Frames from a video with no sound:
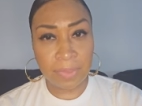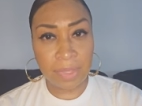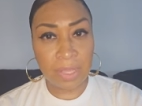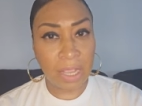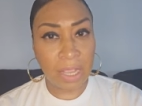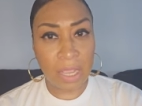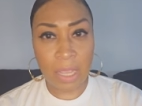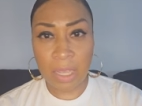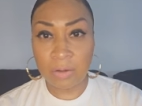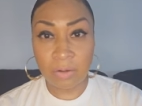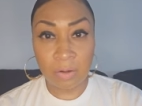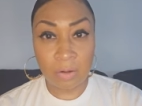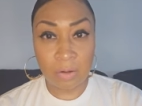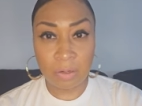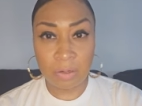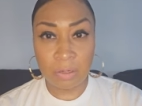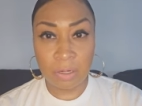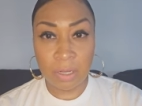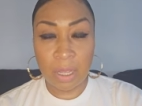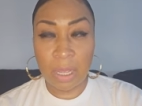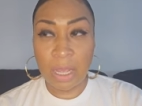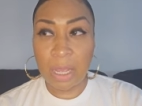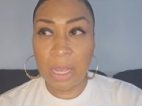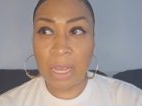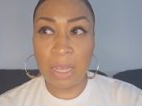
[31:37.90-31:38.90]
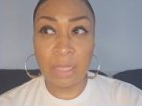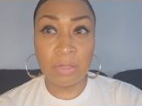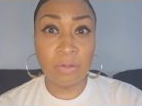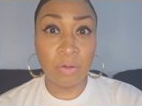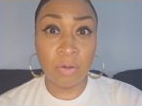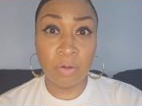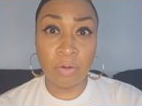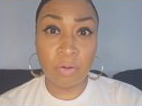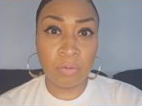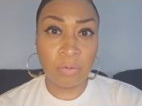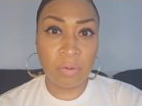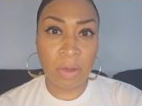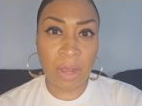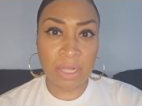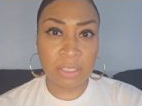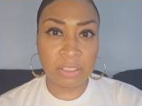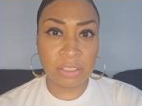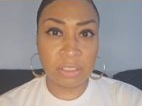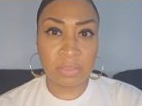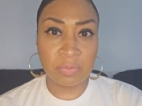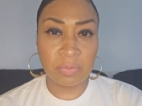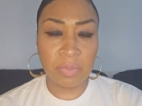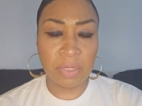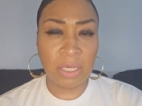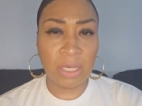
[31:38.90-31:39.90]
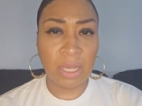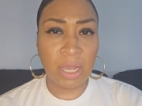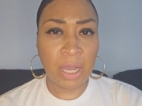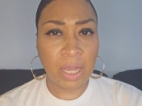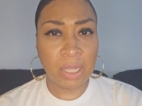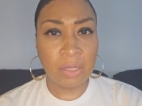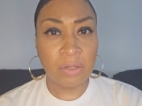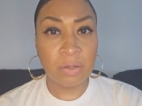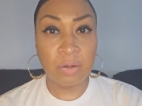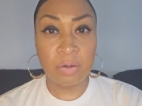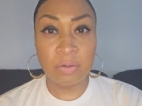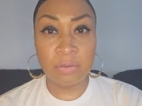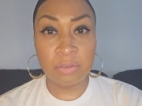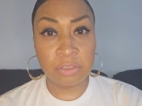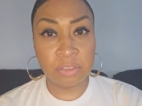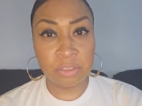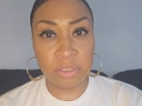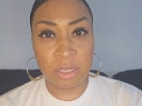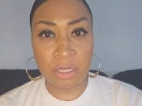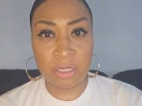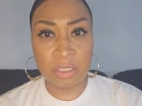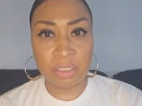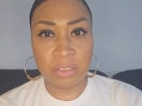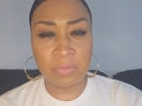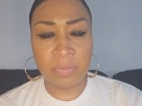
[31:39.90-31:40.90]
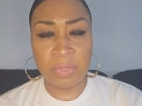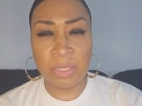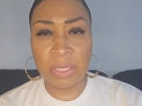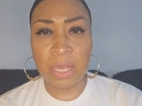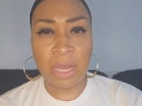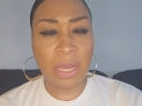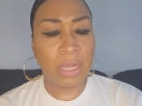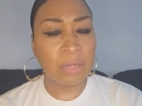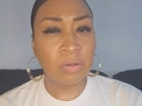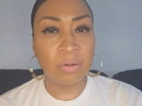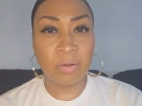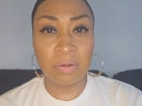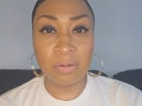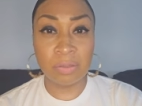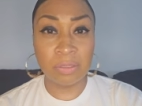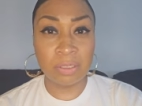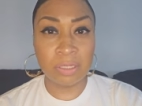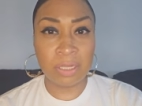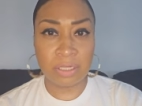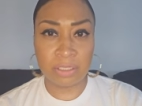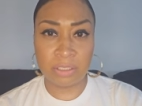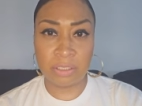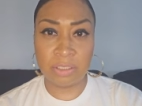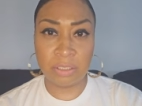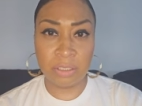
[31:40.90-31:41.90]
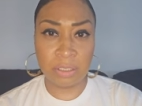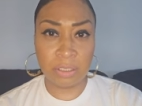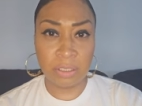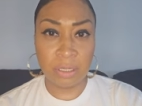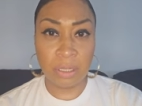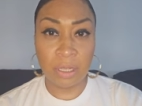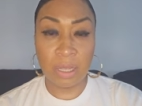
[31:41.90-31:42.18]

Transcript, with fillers: at all. I know who watches me. I know who studies me. I know all that shit.